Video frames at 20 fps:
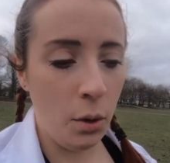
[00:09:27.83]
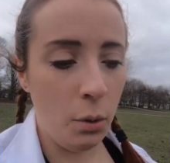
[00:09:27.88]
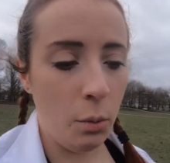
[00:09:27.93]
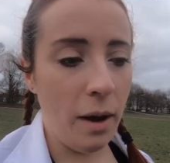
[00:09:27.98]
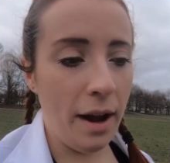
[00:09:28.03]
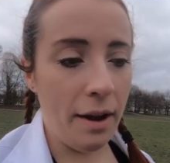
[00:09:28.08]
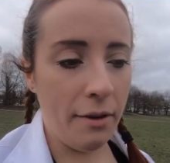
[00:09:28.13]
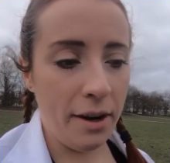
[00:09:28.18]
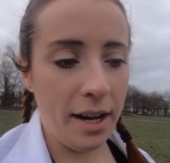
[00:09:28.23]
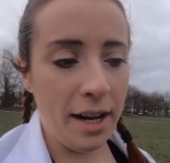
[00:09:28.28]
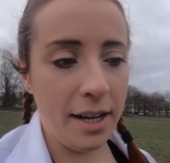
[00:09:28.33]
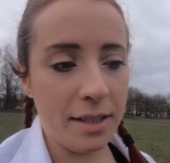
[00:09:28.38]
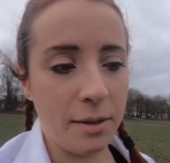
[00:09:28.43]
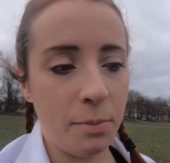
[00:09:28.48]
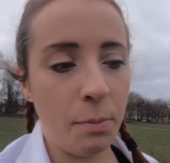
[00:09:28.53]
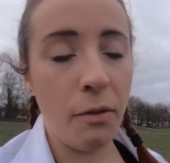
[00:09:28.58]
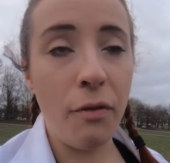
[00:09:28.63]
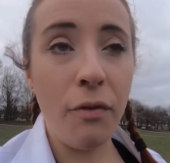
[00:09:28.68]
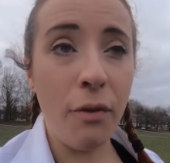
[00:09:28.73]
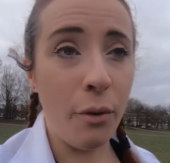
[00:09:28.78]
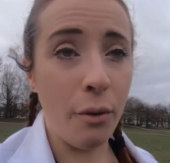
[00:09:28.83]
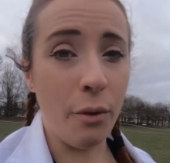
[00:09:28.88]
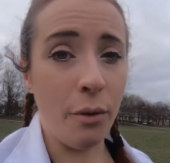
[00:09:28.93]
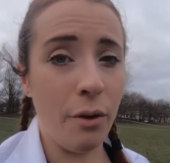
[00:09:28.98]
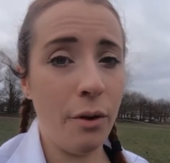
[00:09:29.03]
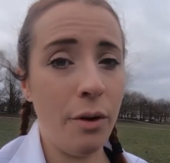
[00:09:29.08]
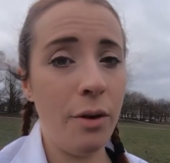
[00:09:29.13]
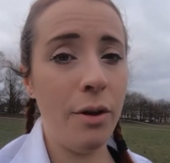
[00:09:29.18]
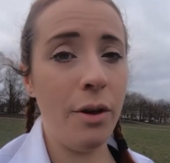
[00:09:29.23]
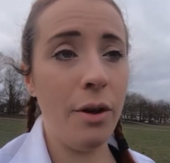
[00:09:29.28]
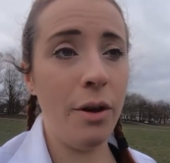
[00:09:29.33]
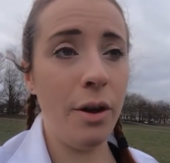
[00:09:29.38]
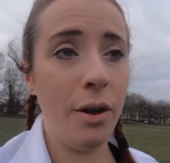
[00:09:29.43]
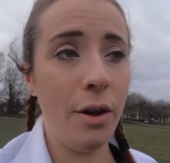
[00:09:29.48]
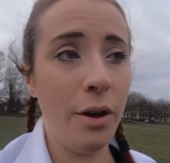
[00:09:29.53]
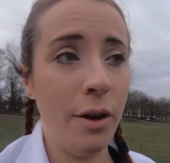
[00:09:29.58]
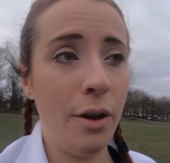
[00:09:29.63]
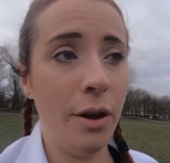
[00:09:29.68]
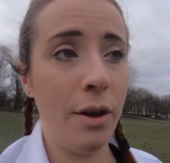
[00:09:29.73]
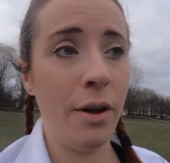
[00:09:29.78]
whereas before
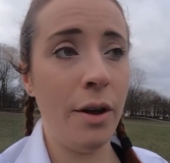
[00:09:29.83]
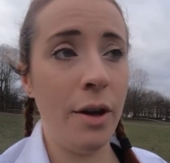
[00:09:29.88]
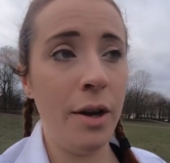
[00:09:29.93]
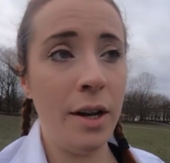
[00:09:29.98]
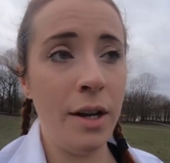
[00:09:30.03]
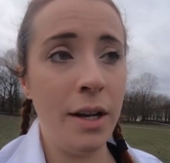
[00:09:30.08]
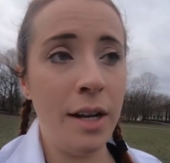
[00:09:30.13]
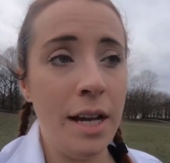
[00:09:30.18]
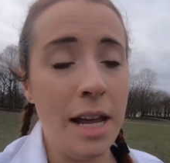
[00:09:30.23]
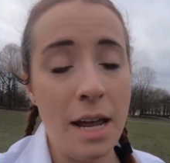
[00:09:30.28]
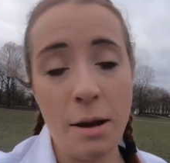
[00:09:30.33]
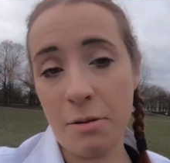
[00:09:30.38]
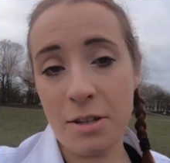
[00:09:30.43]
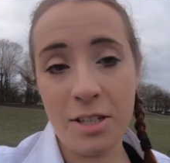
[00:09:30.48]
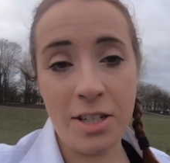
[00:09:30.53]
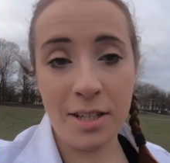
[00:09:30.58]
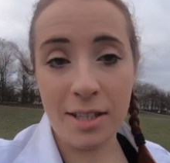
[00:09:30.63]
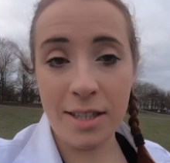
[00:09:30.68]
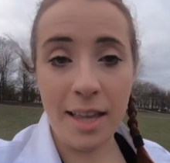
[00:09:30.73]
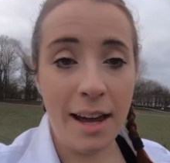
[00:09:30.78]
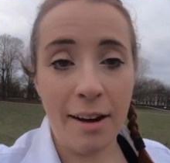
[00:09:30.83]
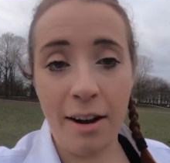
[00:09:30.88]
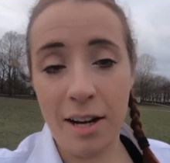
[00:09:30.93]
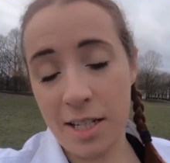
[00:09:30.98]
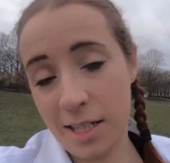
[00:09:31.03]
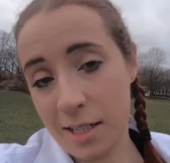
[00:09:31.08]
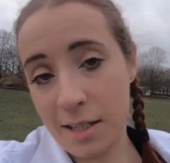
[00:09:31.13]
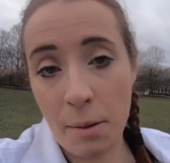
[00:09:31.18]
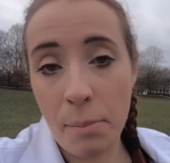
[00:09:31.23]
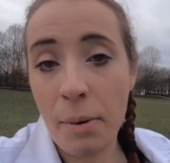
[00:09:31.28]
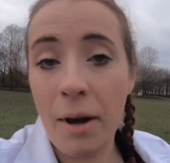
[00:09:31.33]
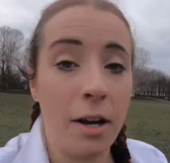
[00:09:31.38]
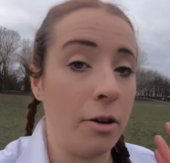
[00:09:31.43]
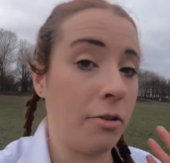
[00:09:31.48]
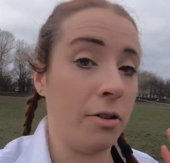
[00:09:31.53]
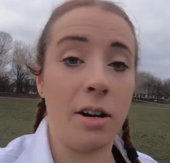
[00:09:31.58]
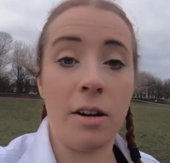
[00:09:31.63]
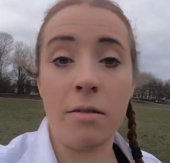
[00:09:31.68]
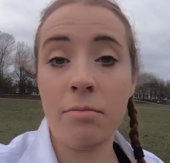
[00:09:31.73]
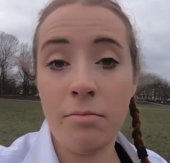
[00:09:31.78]
it was just there, I just did
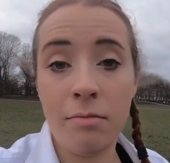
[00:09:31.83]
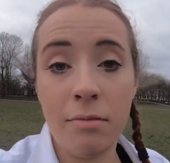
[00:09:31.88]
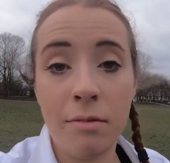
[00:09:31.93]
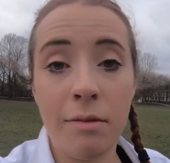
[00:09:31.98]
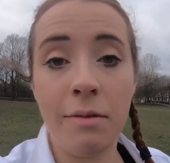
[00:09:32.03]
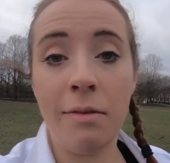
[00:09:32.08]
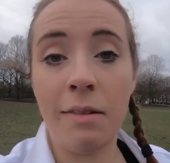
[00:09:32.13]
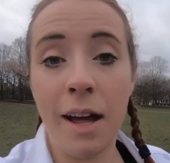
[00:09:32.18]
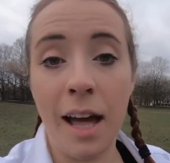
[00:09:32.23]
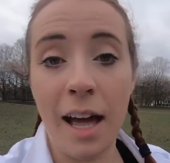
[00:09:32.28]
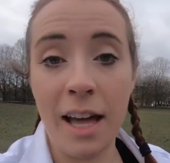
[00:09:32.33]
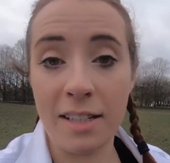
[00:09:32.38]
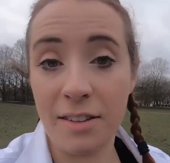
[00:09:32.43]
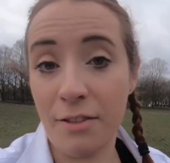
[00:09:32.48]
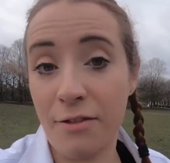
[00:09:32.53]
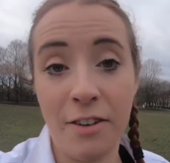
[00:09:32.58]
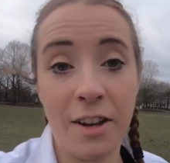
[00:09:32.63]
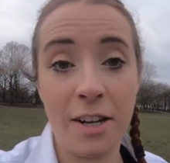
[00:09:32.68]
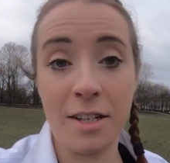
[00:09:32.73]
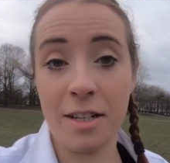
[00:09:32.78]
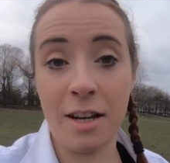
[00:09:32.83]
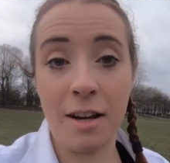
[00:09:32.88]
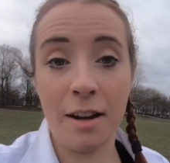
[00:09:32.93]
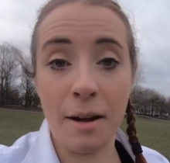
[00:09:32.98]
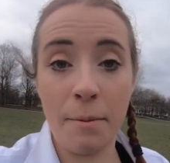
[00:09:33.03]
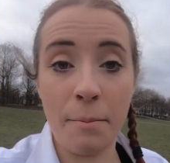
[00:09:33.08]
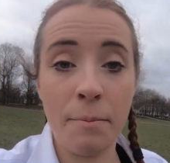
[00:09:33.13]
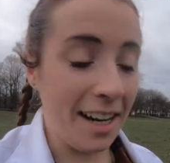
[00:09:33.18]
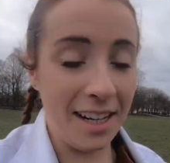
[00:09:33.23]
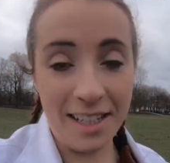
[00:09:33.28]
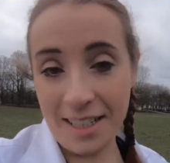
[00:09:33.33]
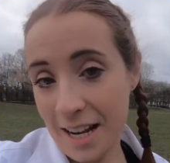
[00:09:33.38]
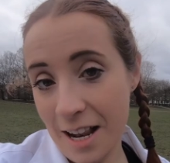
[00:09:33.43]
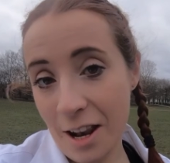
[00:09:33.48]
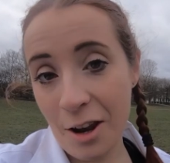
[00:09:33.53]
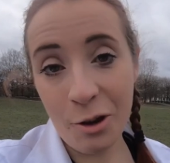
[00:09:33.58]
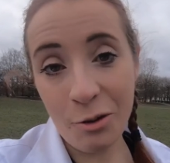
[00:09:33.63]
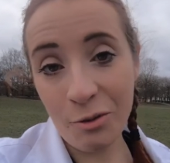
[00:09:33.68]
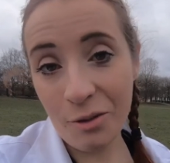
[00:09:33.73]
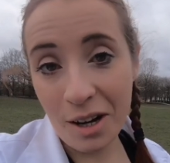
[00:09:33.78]
park run as a fun time, and I did
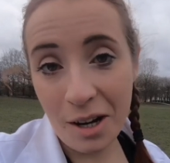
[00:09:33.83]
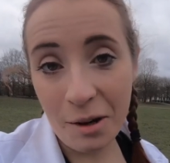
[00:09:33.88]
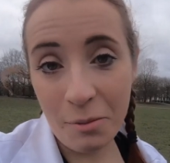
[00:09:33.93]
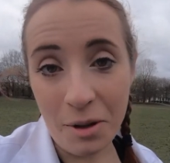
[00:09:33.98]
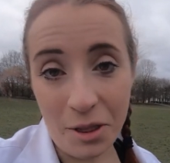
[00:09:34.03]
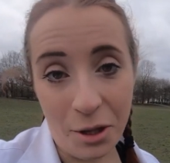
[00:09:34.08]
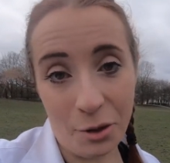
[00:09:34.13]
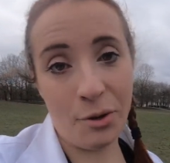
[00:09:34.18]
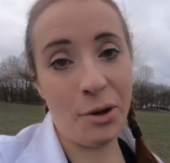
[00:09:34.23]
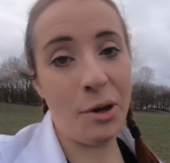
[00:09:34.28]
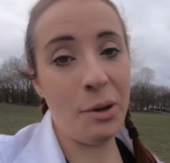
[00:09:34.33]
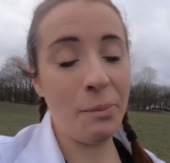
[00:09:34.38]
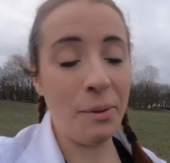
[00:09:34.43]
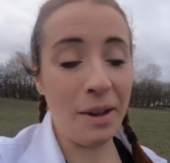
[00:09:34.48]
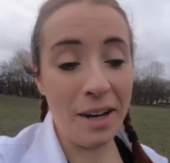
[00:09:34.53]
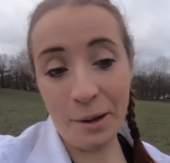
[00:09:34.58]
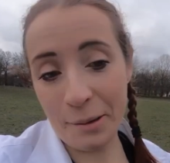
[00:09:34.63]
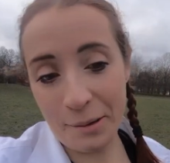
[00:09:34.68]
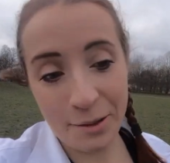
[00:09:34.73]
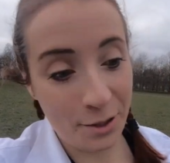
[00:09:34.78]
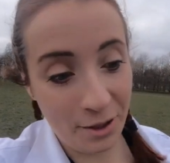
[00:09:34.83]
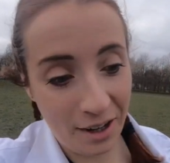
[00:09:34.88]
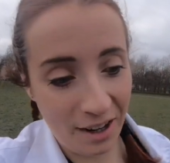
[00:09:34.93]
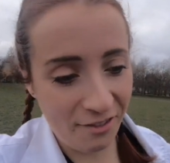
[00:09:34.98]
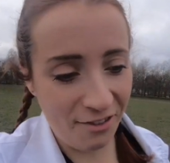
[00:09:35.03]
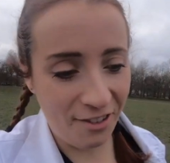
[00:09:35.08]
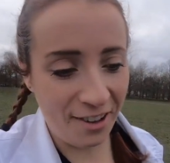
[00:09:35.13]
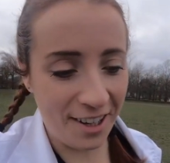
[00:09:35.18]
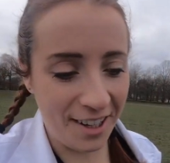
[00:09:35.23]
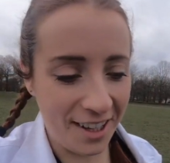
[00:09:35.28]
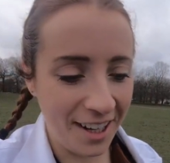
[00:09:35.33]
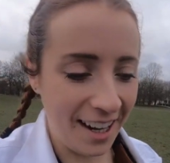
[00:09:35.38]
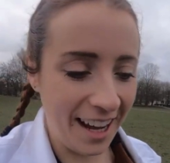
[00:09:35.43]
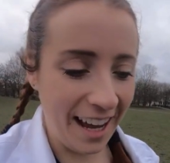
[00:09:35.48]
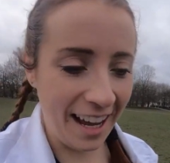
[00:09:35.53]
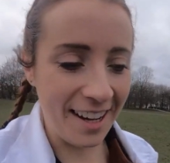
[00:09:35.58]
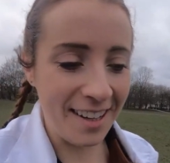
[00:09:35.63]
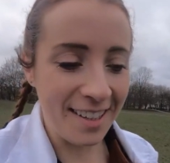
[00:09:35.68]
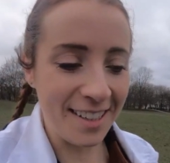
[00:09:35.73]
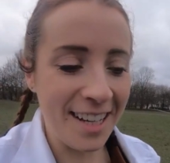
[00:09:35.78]
a long run with a group and it was great fun,
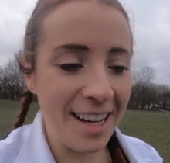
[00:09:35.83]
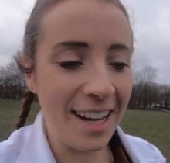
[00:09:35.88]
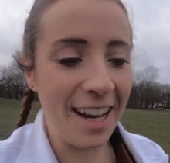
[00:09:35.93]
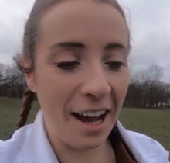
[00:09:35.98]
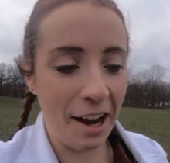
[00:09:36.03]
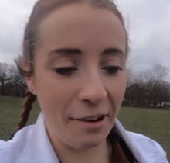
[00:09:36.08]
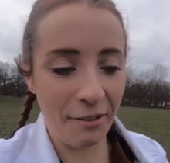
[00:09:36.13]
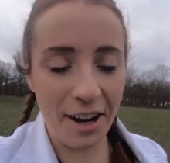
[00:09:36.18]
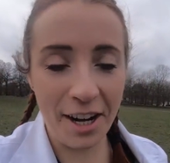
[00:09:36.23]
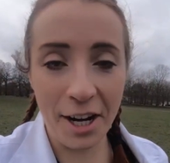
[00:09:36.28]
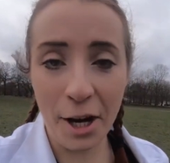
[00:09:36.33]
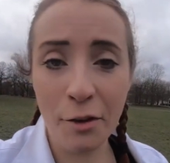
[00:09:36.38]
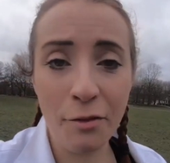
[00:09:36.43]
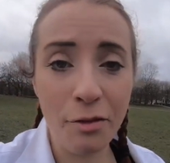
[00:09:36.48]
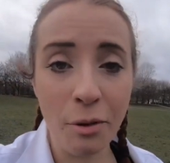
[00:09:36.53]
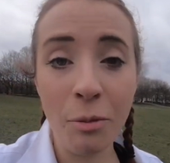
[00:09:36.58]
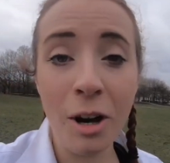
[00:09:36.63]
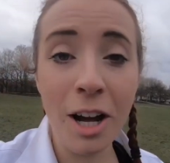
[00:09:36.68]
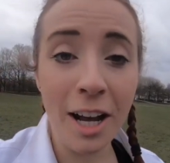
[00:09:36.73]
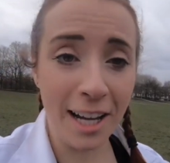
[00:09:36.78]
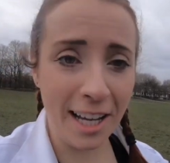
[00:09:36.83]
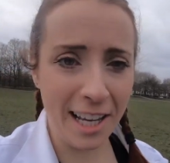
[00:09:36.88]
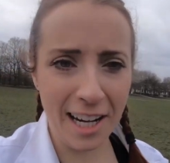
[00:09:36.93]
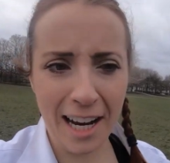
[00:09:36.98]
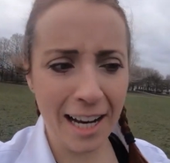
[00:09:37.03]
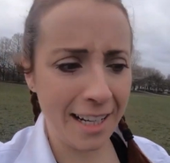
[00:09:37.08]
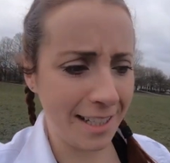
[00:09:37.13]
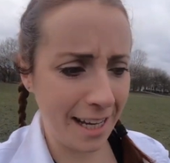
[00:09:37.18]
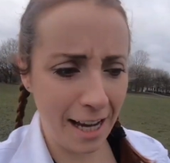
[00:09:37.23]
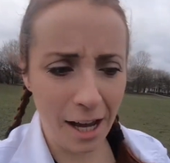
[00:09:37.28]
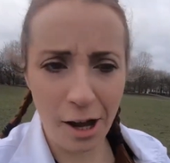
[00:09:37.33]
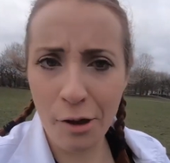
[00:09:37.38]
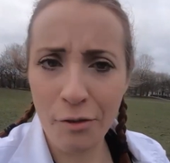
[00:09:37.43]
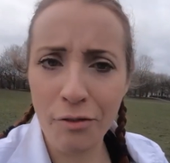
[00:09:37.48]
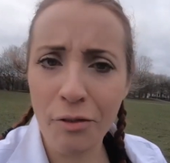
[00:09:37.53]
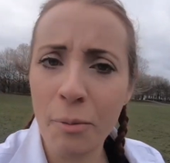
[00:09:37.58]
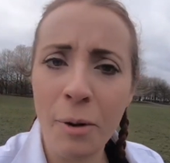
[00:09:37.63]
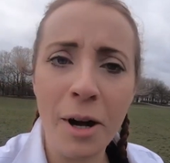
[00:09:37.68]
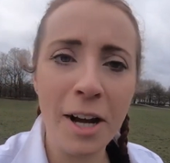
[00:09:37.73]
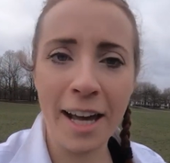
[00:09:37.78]
and I ran home from work and I had to get
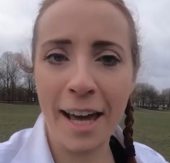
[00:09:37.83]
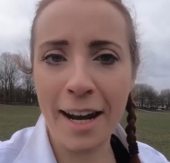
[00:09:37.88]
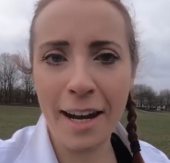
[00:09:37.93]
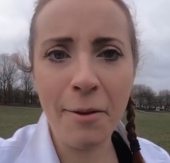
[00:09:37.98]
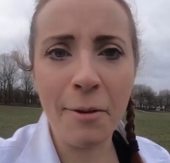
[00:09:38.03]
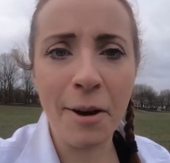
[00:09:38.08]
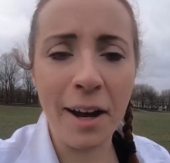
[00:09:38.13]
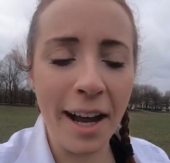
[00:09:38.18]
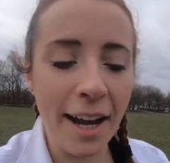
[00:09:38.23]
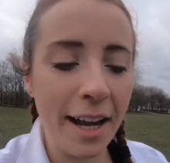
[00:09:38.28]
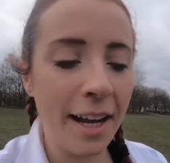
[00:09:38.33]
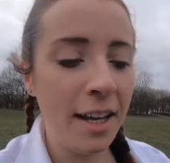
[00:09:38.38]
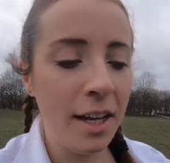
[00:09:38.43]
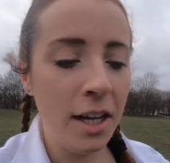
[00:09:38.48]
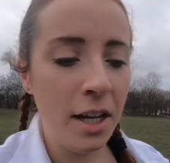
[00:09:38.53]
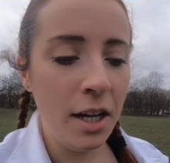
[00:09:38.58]
home from work anyway.